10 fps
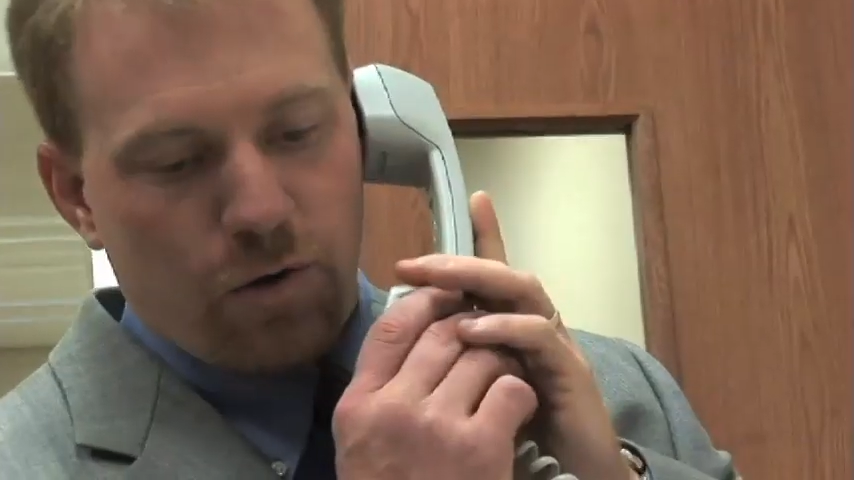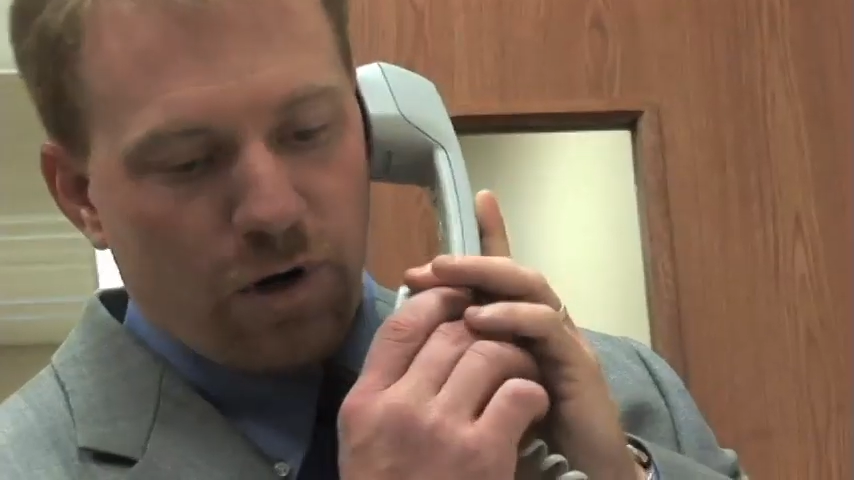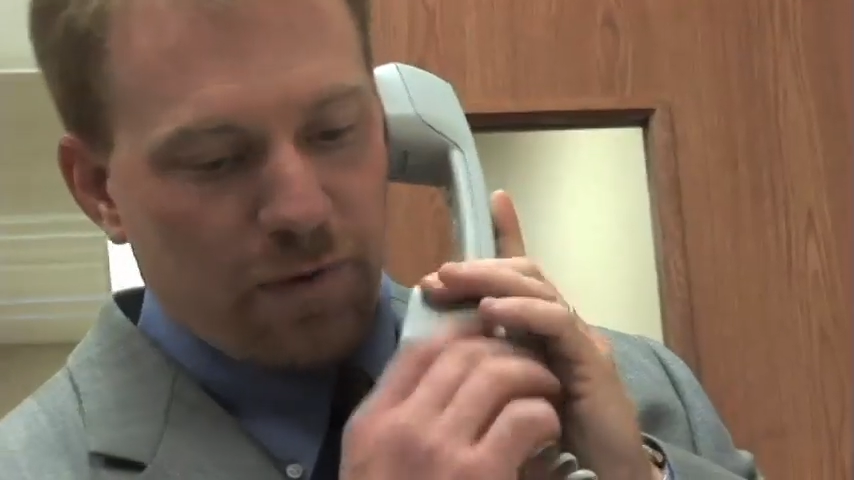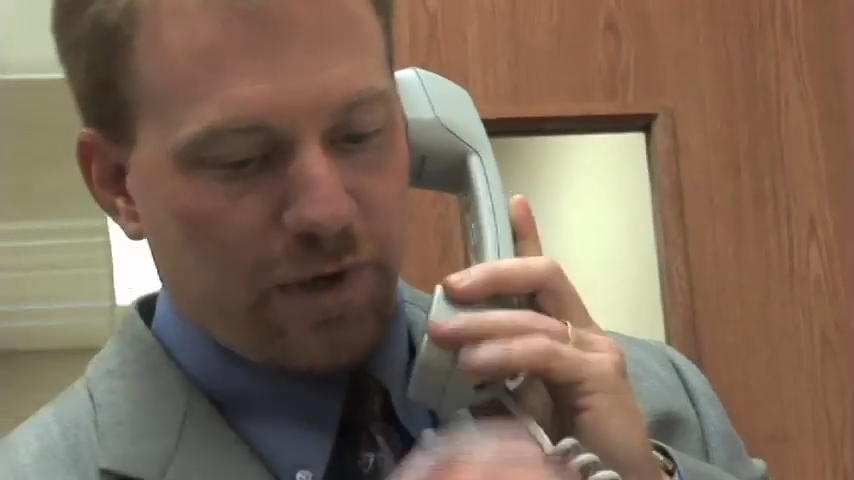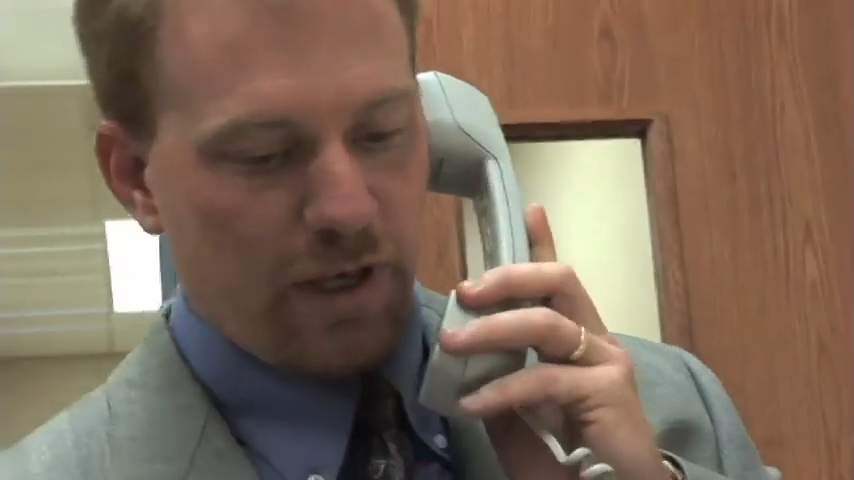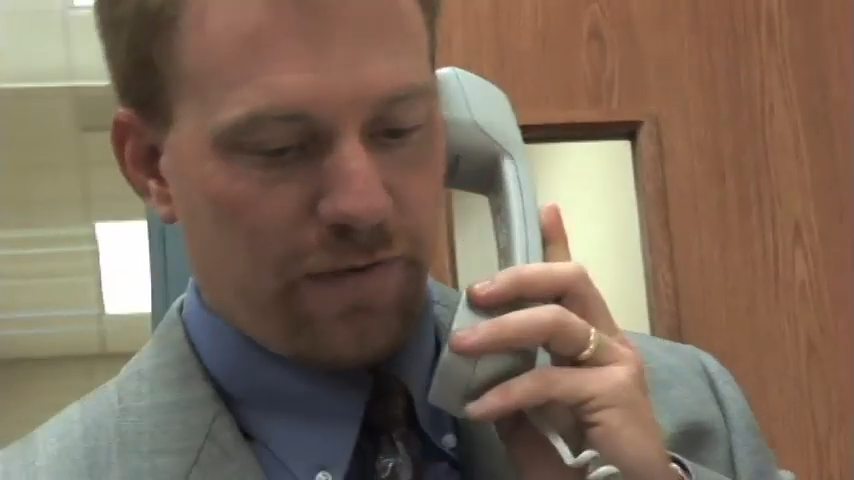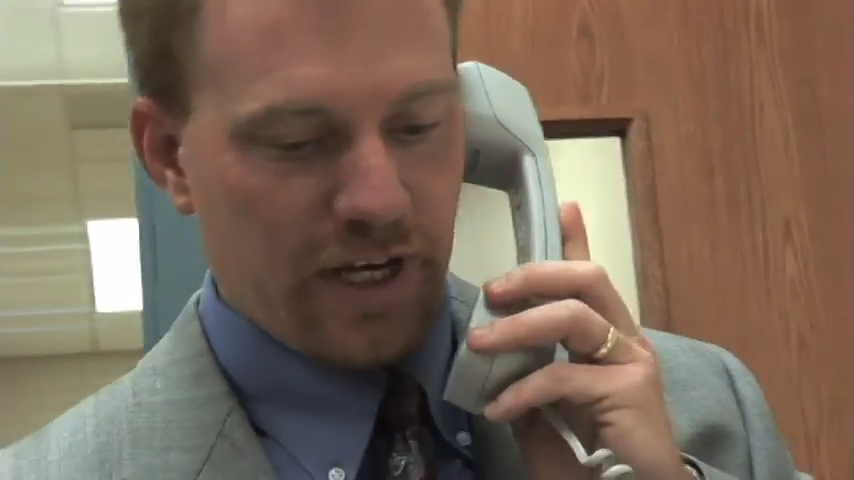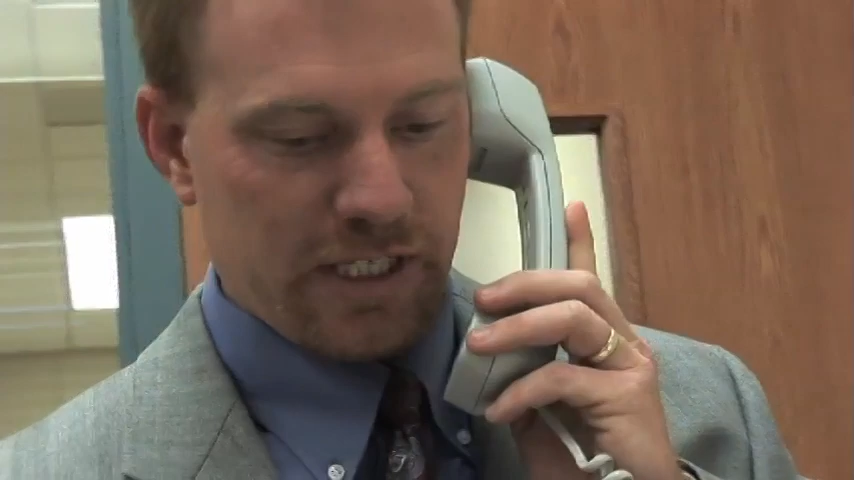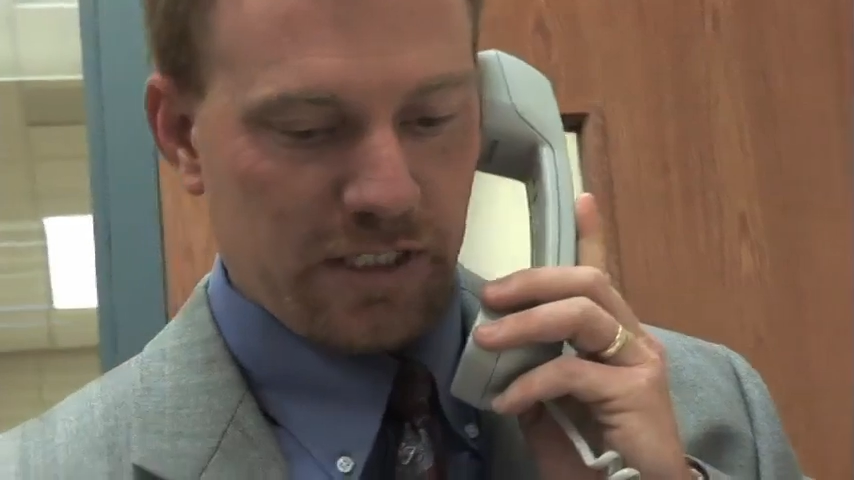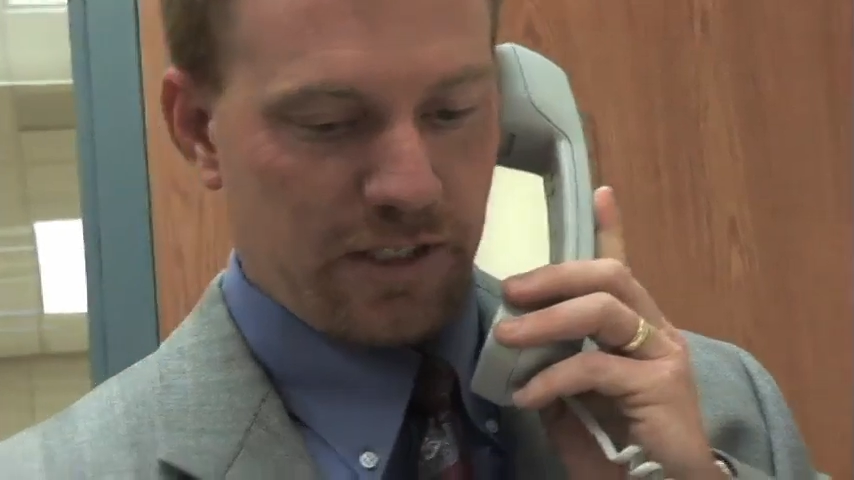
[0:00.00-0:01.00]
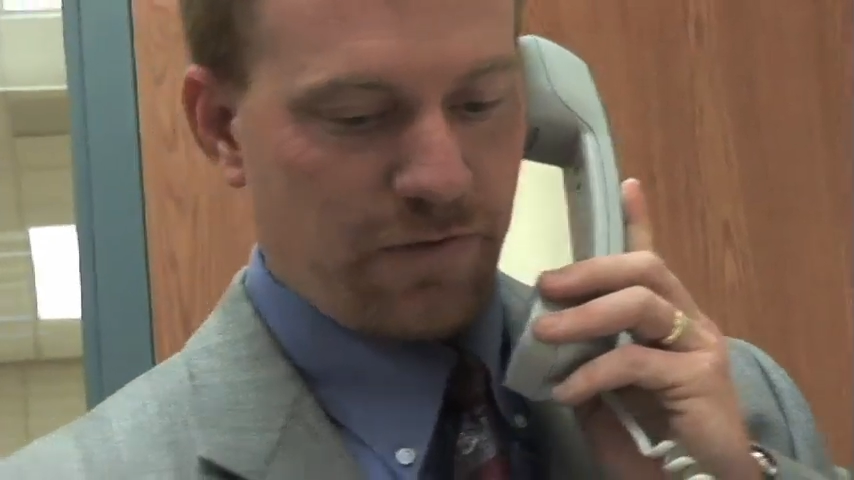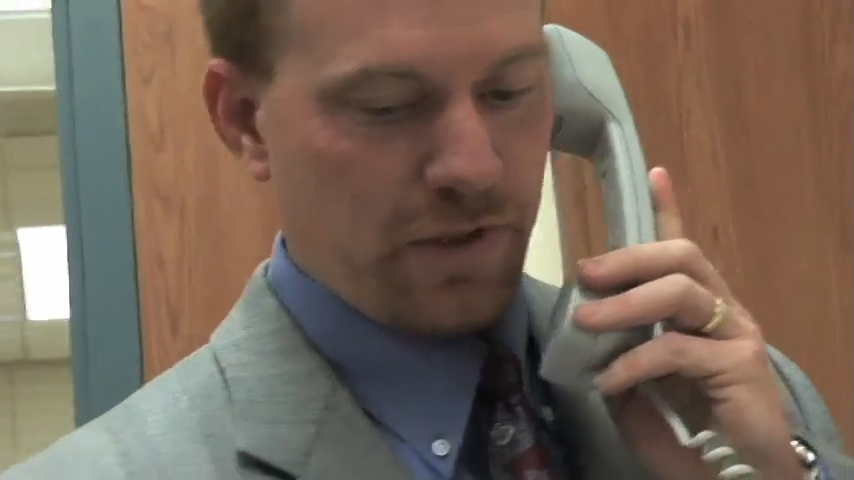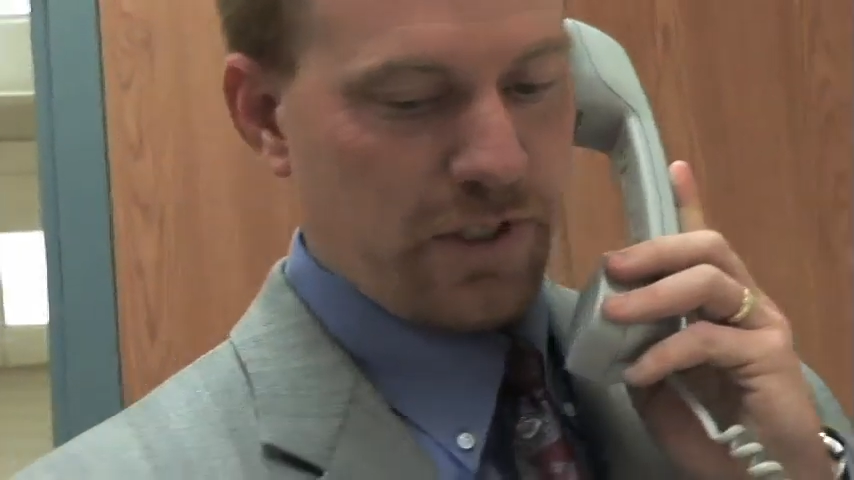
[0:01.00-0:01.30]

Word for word: the administrators with